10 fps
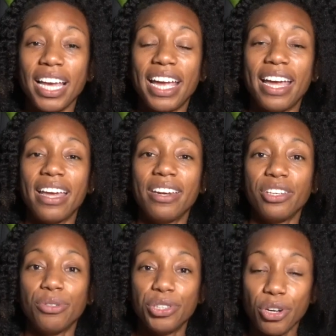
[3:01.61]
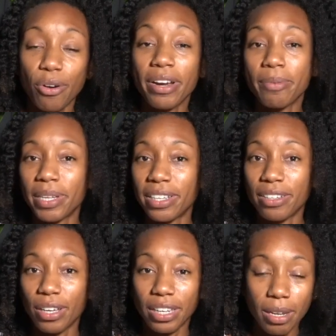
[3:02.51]
and you should already
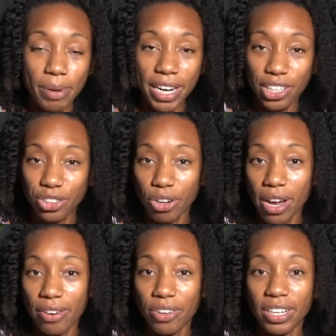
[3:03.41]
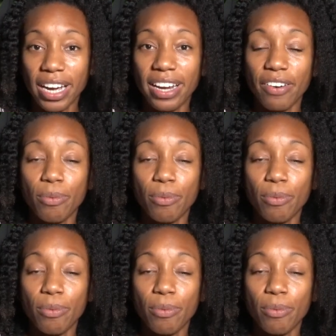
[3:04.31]
be eliminating sugar out of your diet.